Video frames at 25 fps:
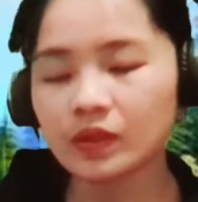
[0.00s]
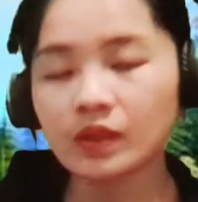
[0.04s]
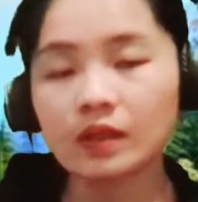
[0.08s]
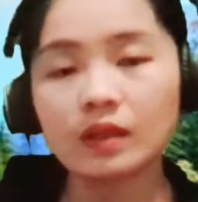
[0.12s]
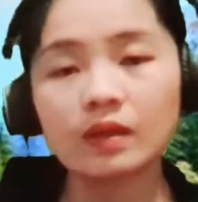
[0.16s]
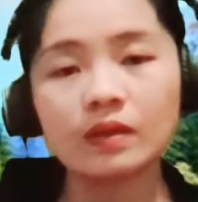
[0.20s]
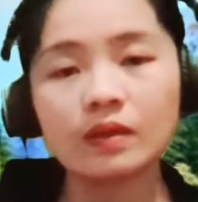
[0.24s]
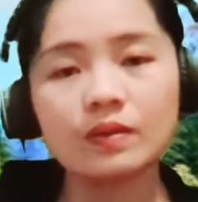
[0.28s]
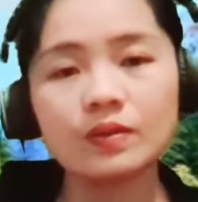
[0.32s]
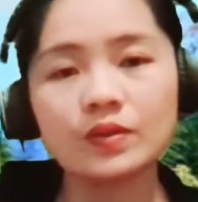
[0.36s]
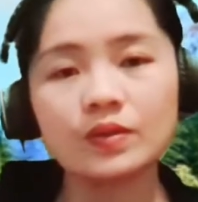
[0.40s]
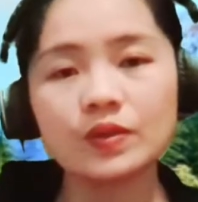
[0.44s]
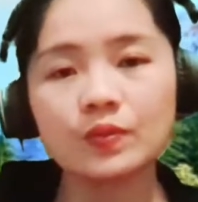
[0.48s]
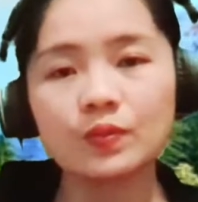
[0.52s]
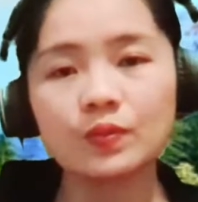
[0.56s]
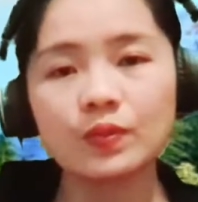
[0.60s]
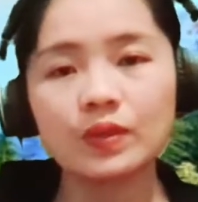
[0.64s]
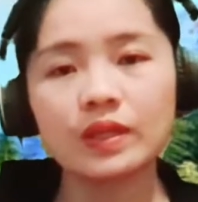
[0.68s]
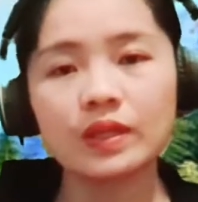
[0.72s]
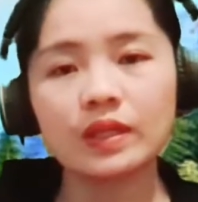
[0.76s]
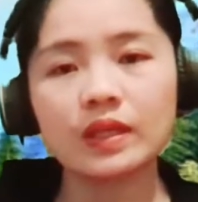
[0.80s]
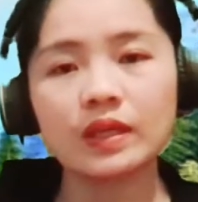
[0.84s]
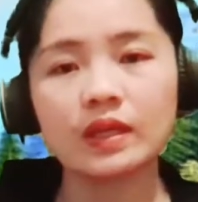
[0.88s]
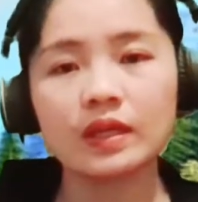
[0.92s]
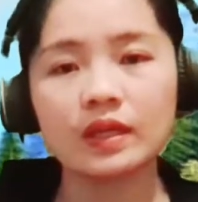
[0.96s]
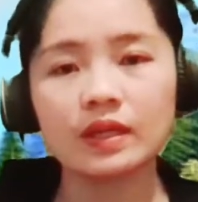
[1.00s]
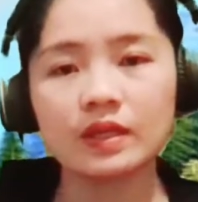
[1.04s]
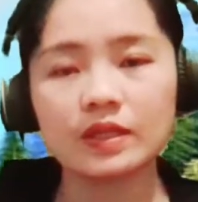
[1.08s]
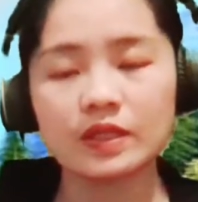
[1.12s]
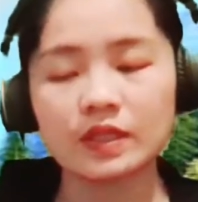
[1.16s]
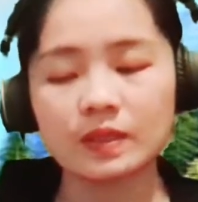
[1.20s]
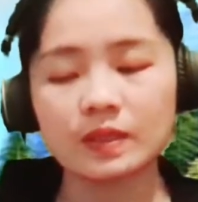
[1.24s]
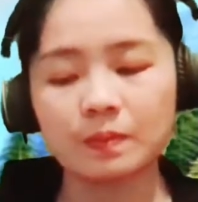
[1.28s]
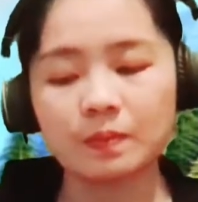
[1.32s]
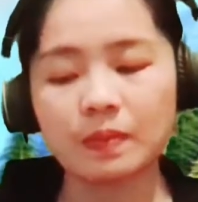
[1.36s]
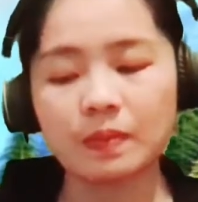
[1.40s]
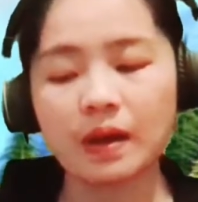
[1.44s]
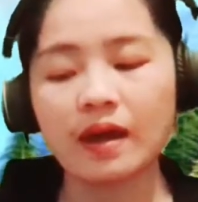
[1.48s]
close with
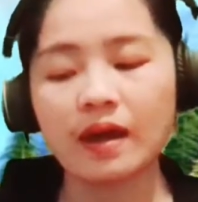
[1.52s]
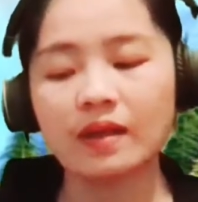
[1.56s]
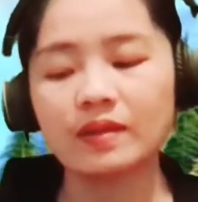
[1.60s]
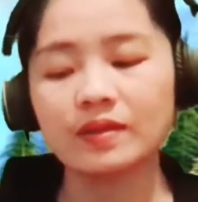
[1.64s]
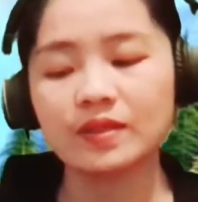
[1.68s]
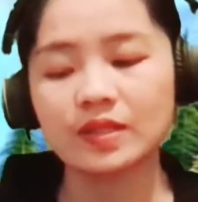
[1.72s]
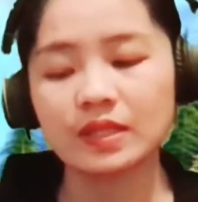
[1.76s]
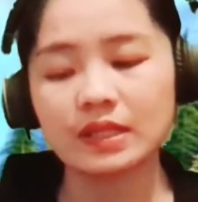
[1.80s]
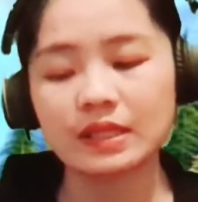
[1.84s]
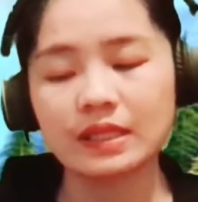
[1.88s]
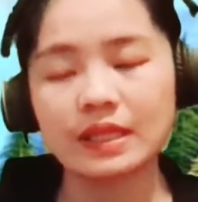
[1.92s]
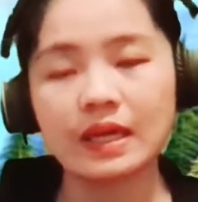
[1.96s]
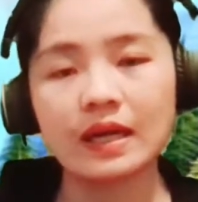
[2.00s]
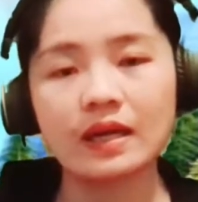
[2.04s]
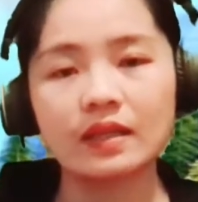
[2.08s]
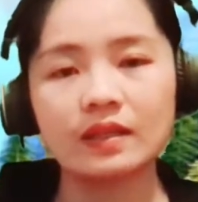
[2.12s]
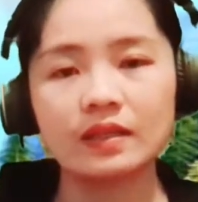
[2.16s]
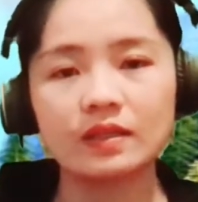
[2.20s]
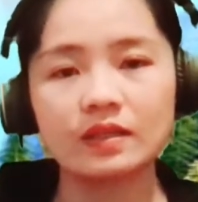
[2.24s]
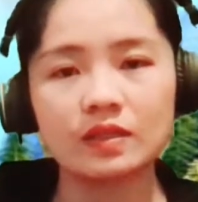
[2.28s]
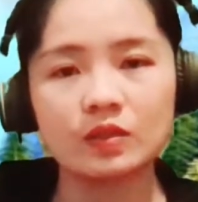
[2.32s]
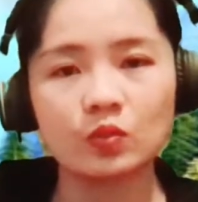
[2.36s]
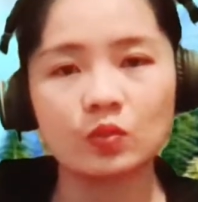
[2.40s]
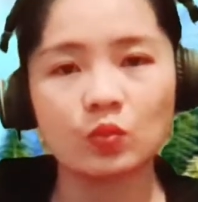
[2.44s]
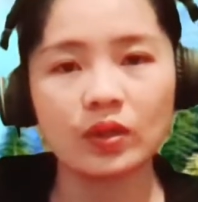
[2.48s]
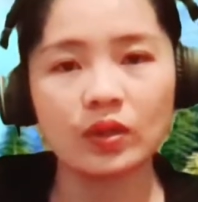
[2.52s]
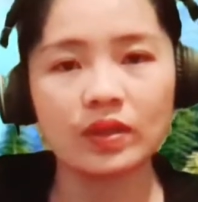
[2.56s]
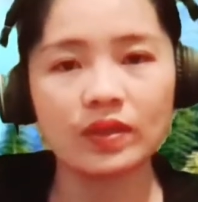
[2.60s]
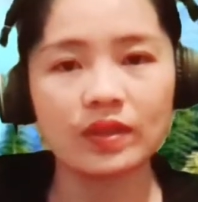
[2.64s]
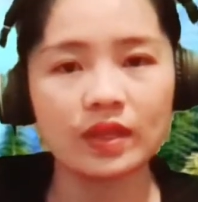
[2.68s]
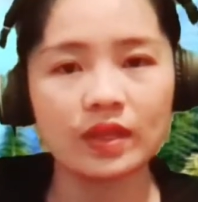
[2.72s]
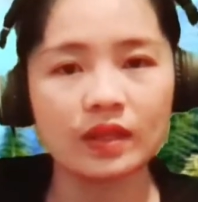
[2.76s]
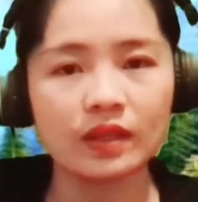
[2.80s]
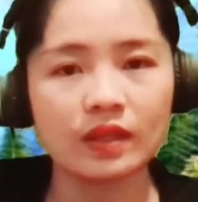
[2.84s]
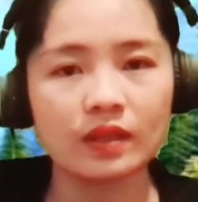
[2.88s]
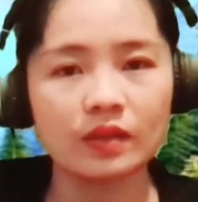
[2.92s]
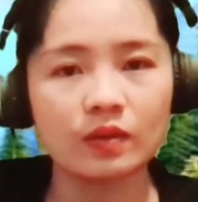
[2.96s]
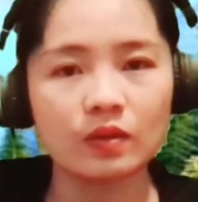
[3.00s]
his bands. That's one
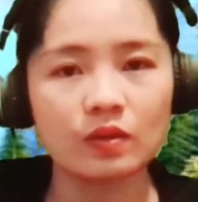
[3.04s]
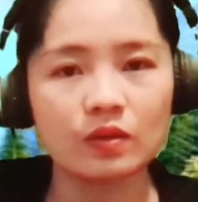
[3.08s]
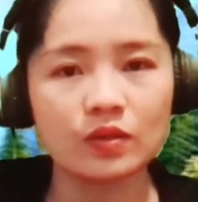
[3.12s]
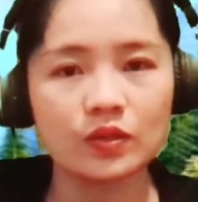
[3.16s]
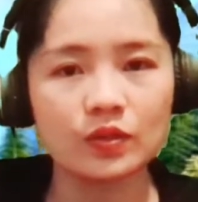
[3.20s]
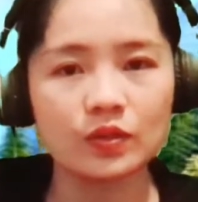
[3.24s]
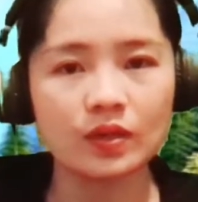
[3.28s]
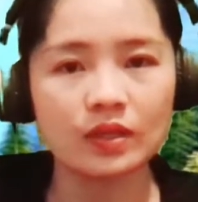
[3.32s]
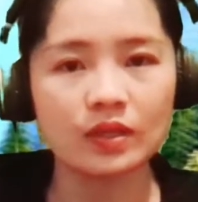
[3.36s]
thing that also